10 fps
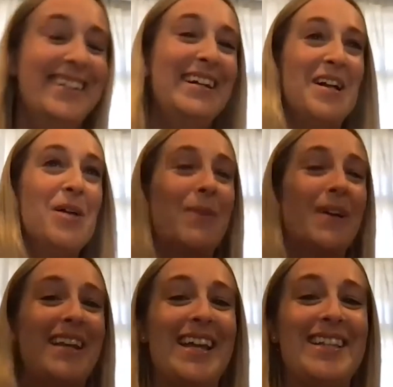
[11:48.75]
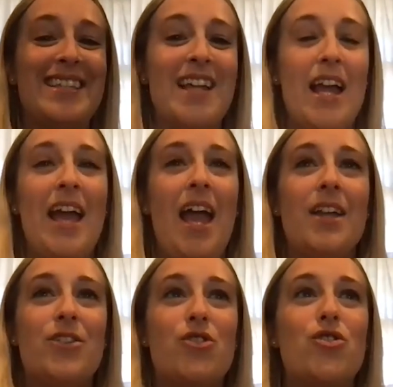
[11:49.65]
but it's
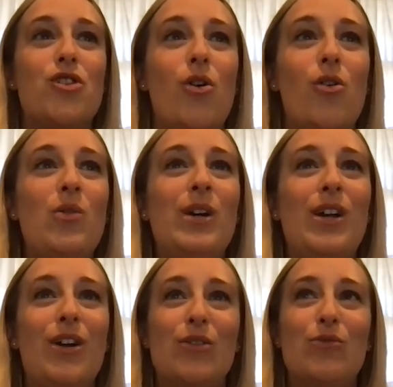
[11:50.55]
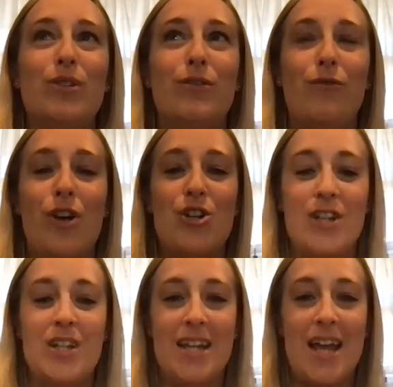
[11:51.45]
it's so
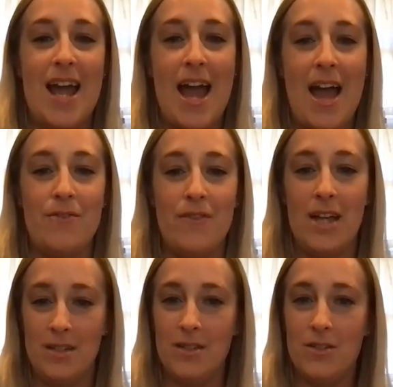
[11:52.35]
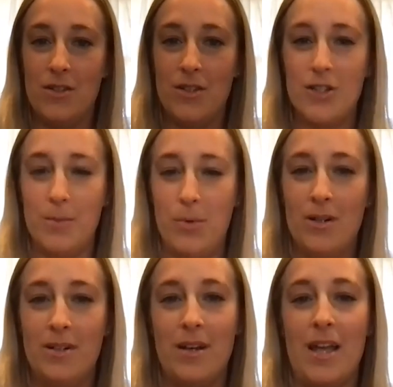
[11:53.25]
refreshing to have that
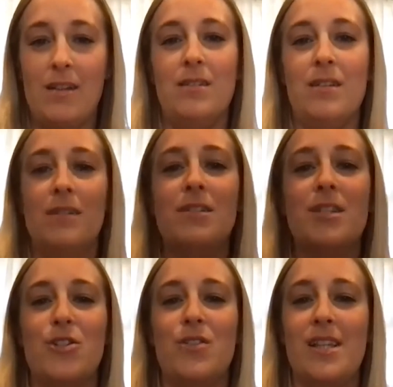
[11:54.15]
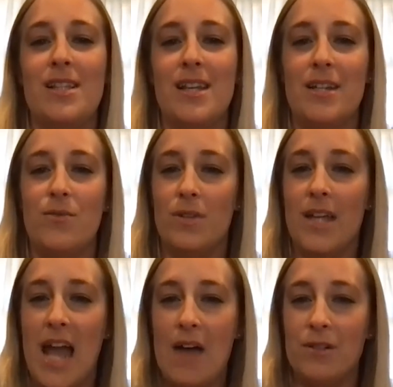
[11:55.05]
support and especially since I didn't really
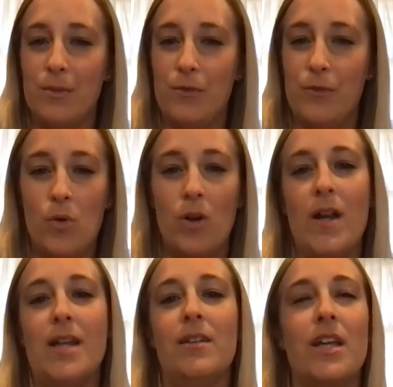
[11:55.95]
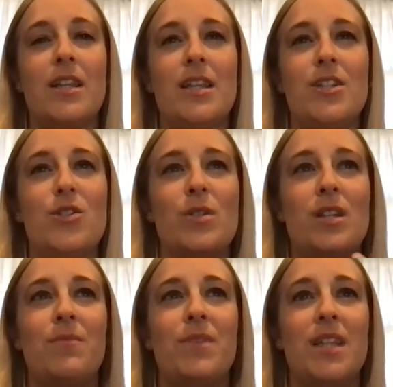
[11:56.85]
have it before and like this was
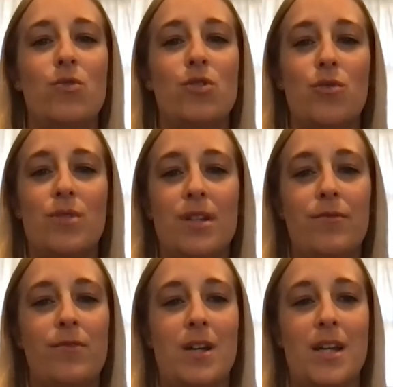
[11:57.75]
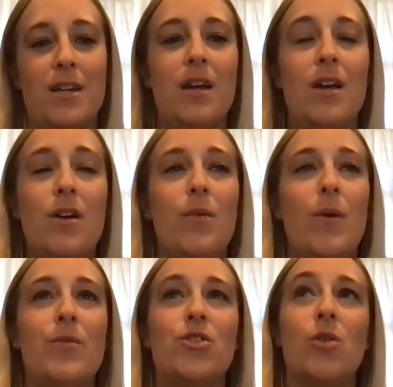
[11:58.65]
something that was so different and
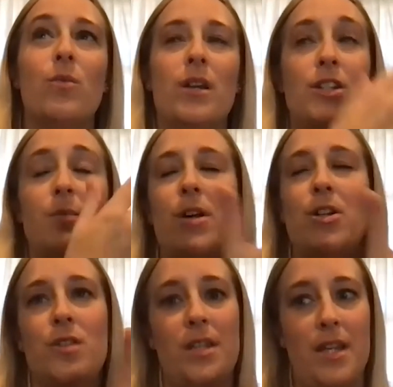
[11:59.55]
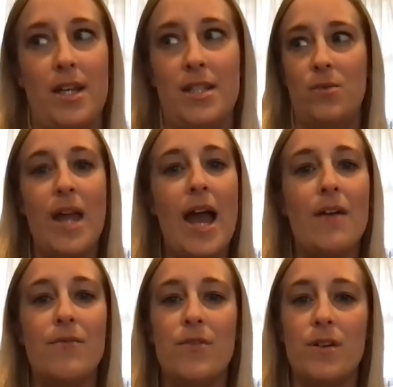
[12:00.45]
I was going especially like I we
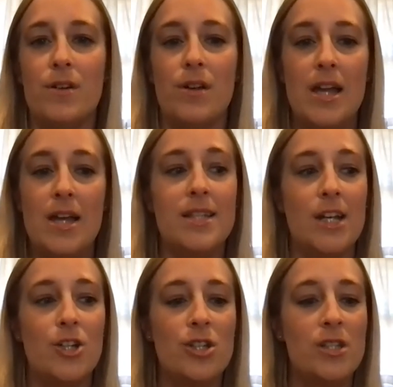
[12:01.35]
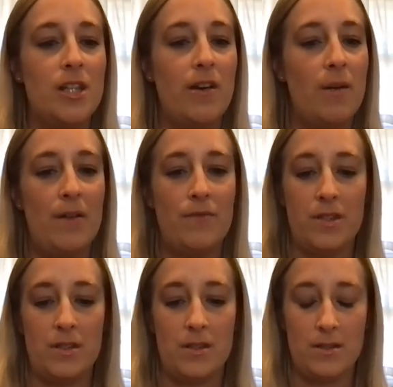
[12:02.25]
have the sections in there about
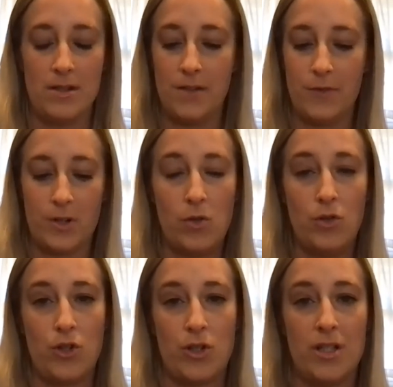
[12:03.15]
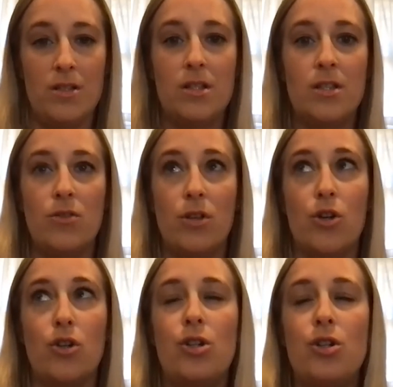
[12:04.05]
the different cultures and it's like
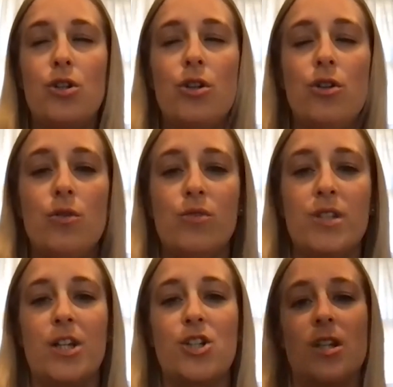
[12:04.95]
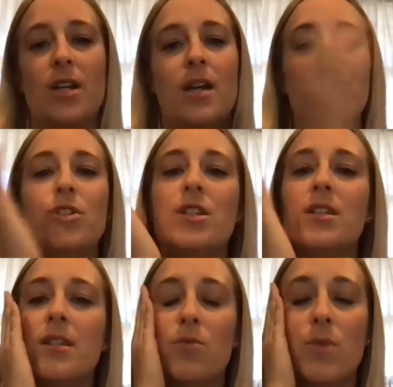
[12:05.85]
a huge section and I was
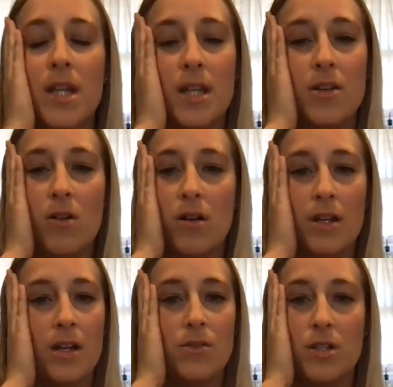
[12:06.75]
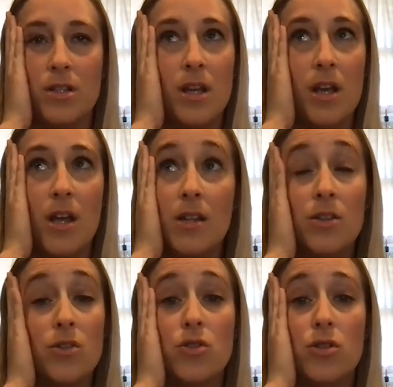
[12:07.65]
just like reading it all and I was just
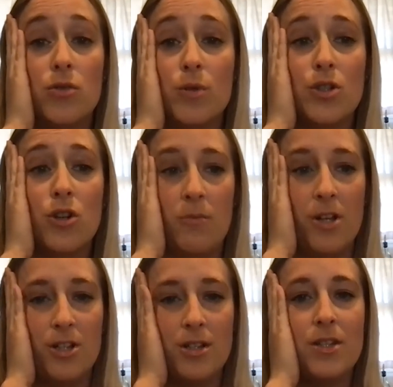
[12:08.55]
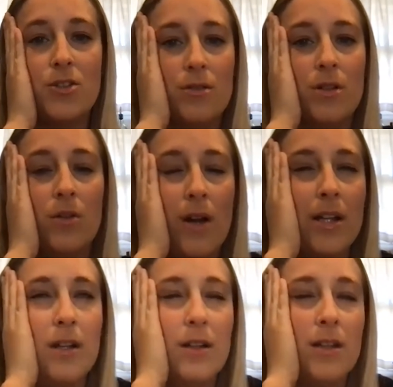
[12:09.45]
there's there was so much and he's like you're no
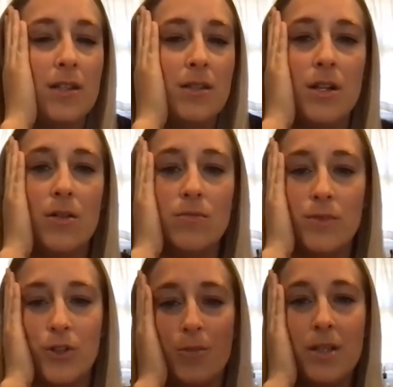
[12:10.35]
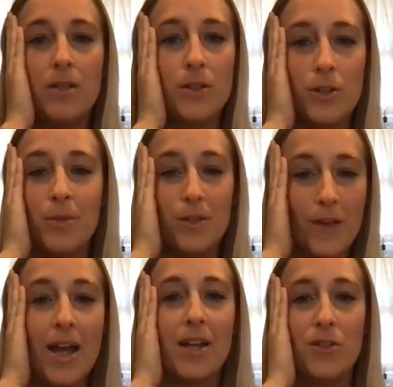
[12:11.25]
I like you know you'll be you'll be
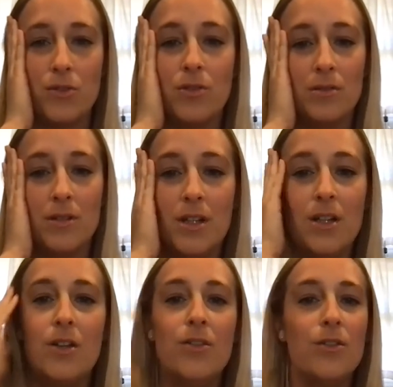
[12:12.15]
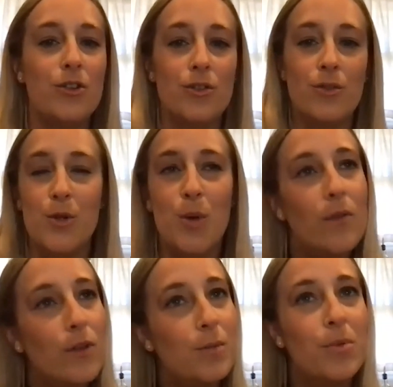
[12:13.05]
fine you'll you're you
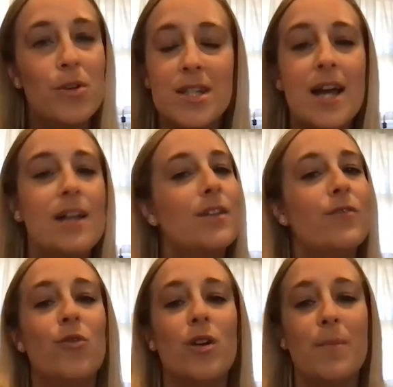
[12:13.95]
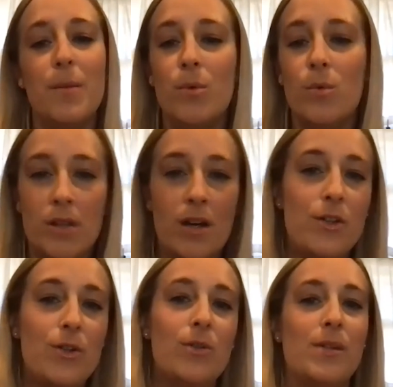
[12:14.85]
have a good personality for it people will love
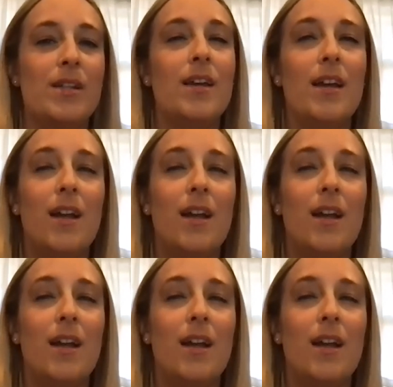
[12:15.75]
you and